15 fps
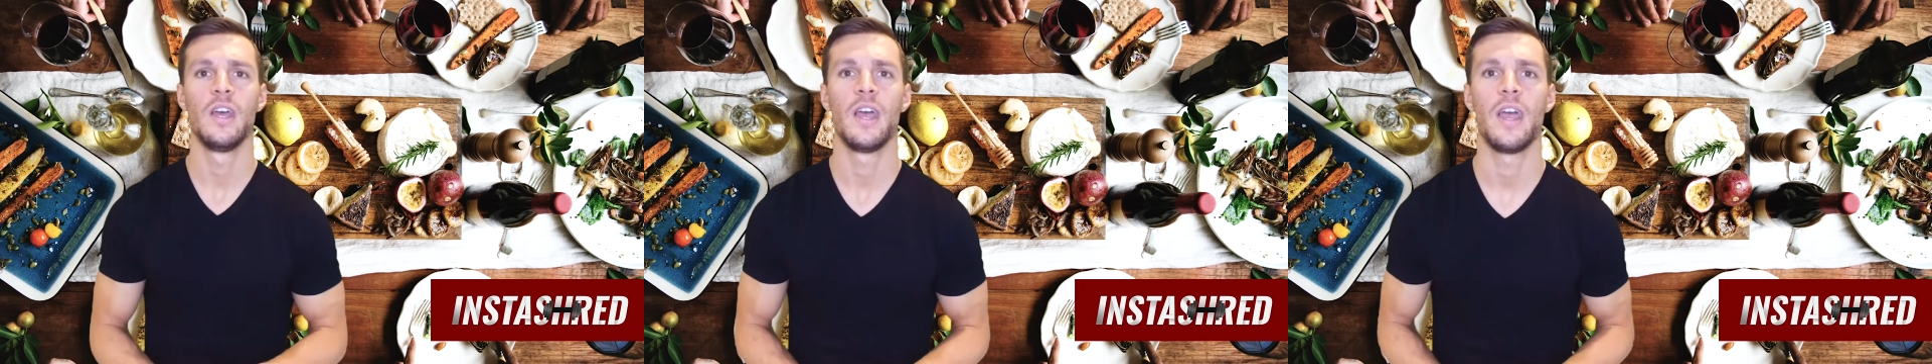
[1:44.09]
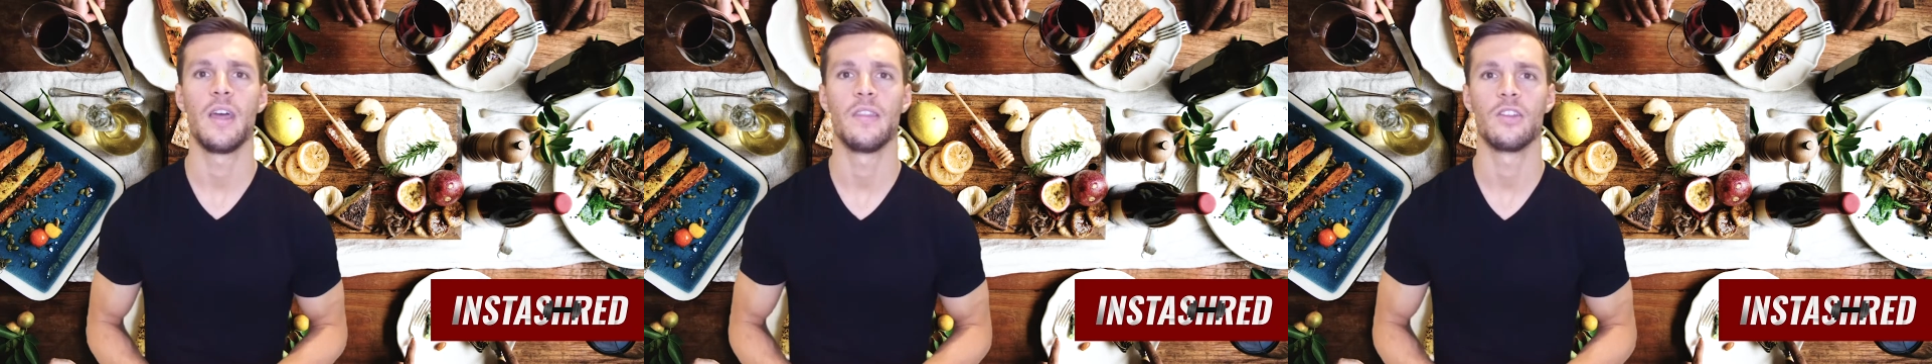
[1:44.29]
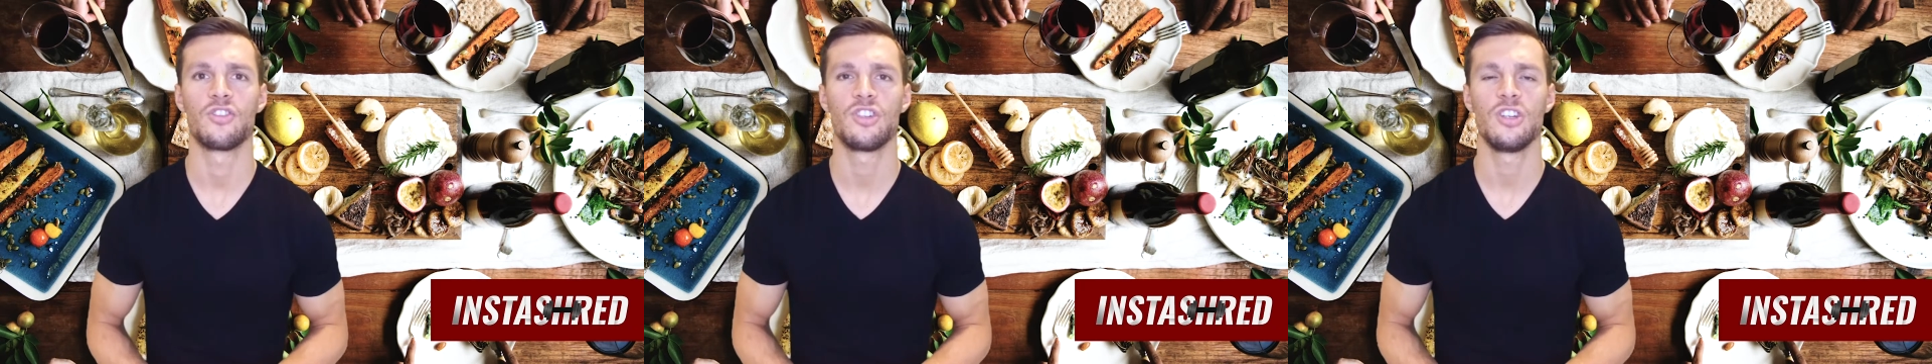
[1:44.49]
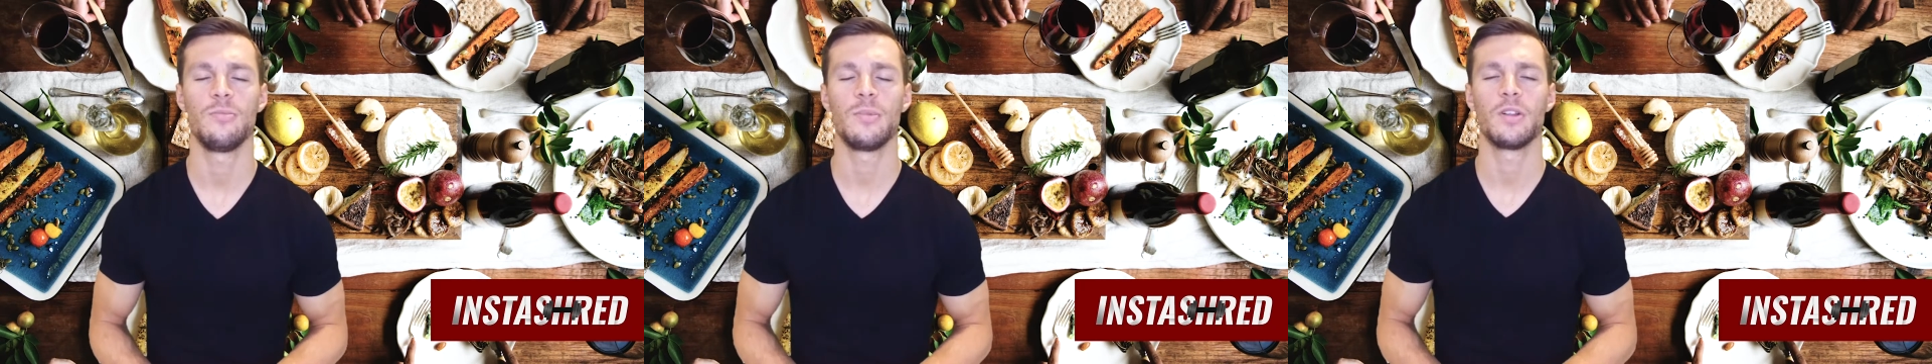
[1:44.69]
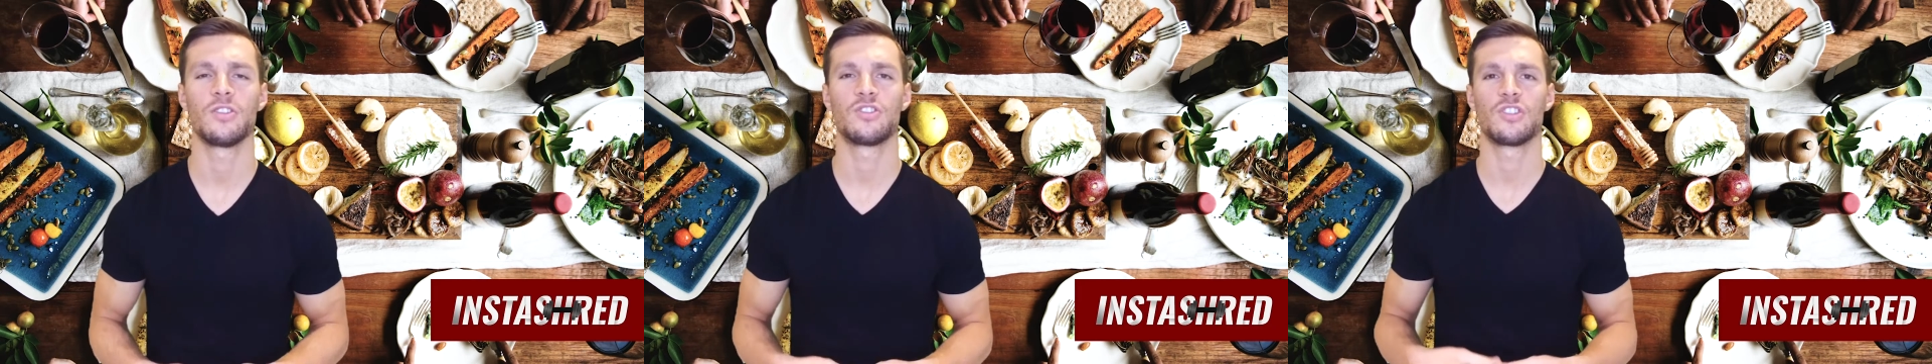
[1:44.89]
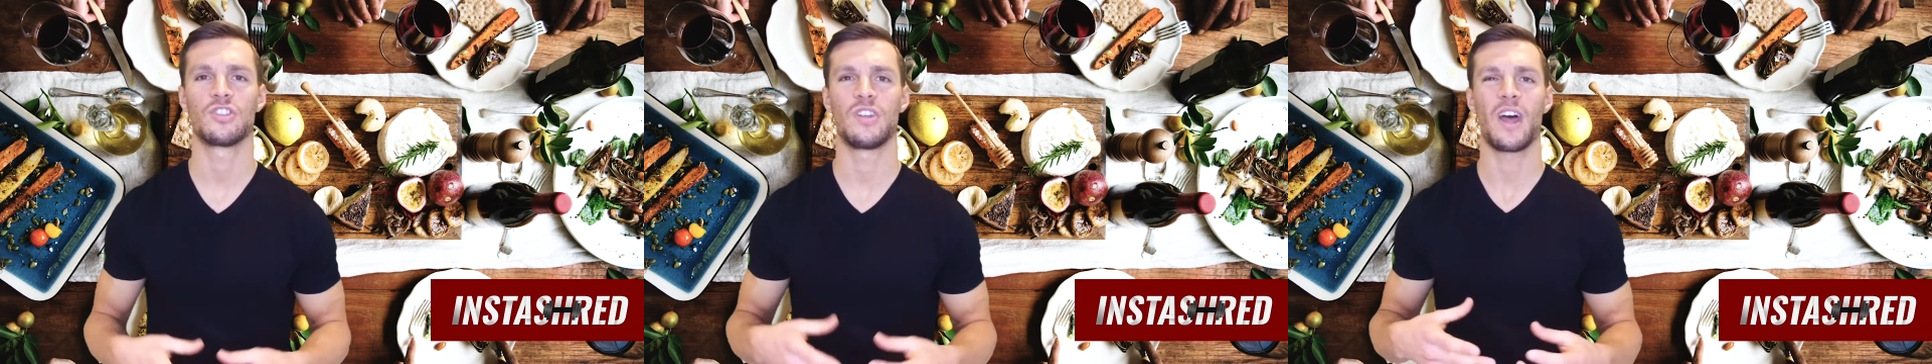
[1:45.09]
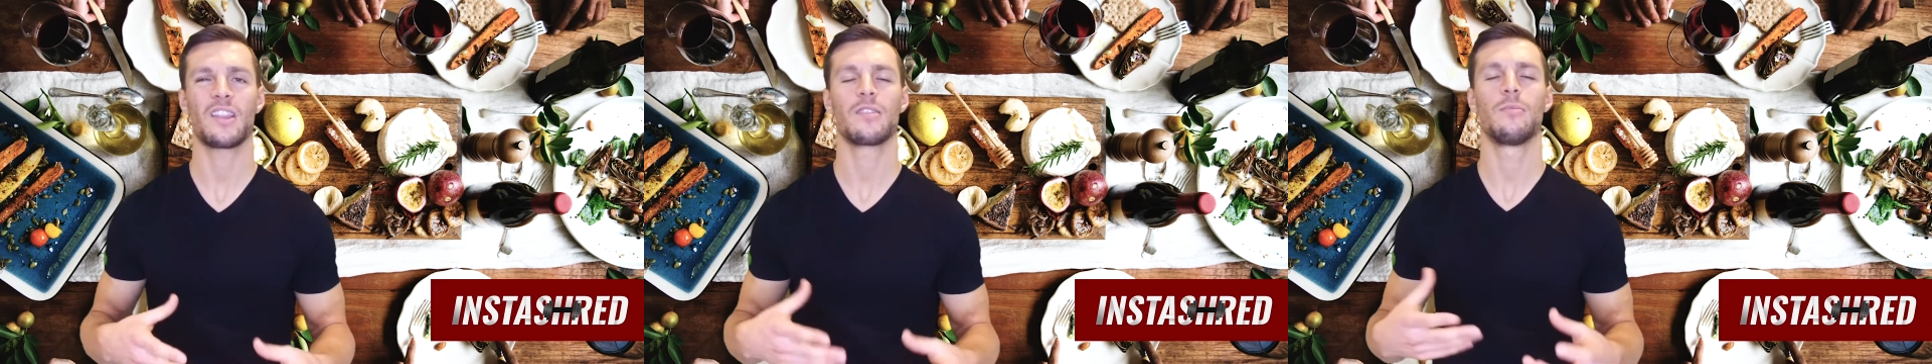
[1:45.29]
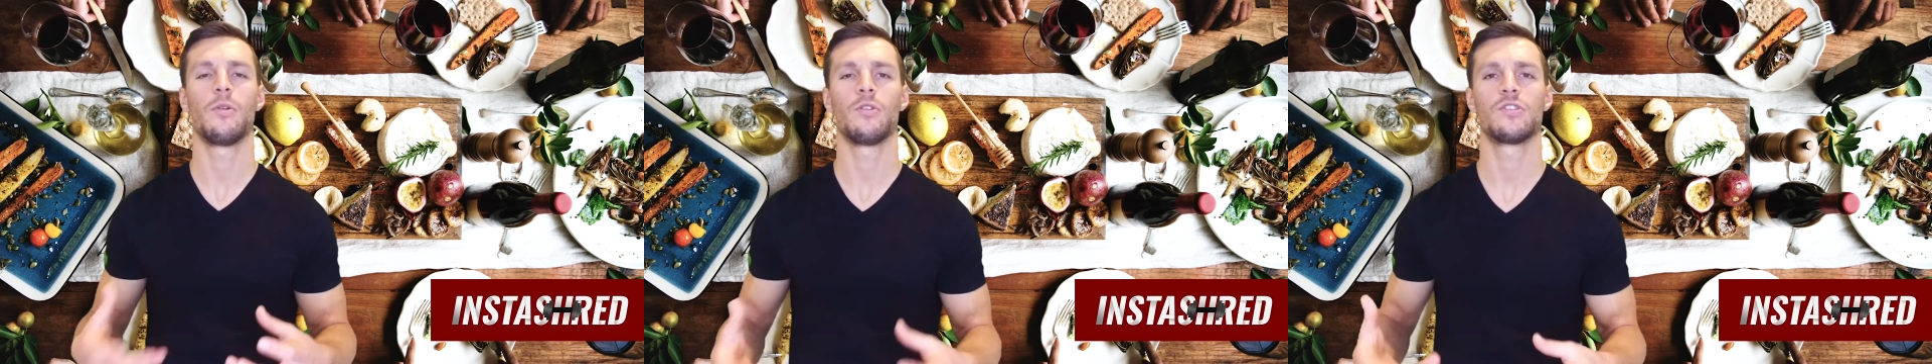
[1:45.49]
And the cheat meal is just not
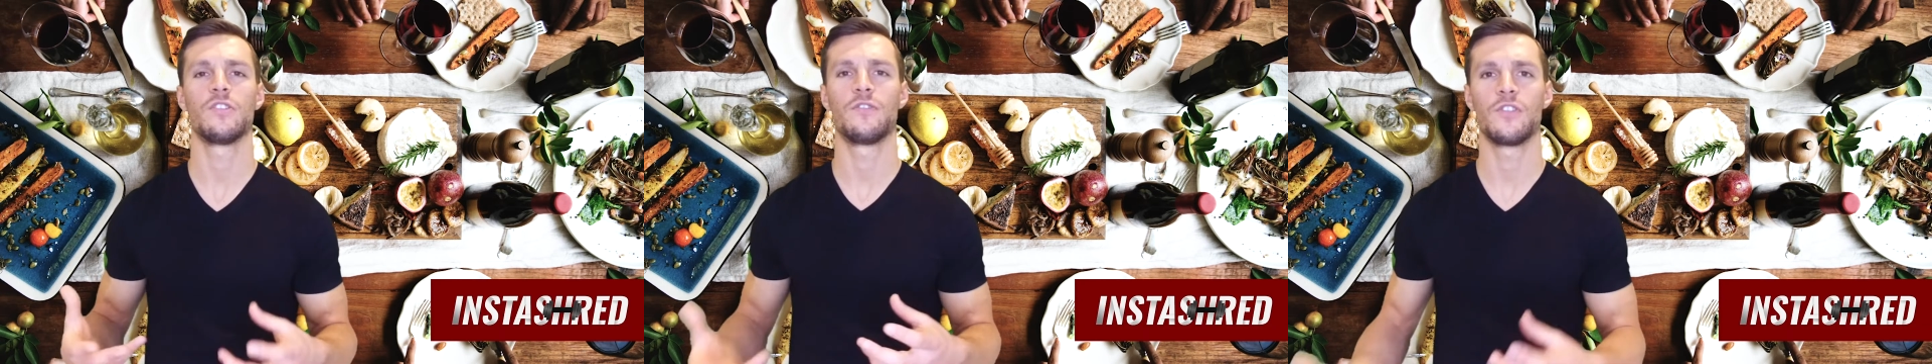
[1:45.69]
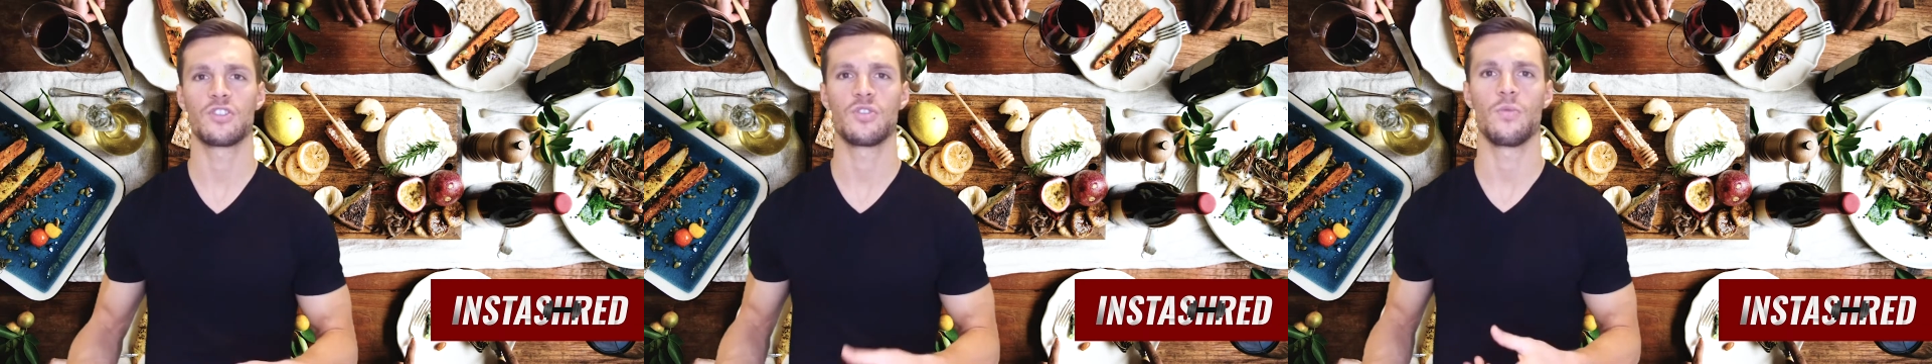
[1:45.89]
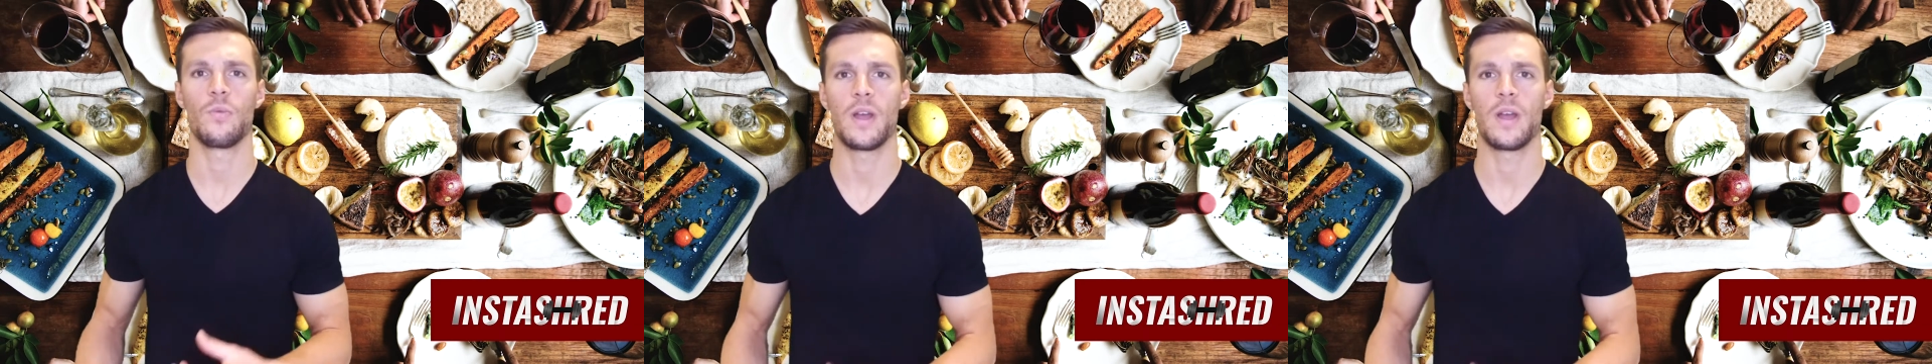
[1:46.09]
the most efficient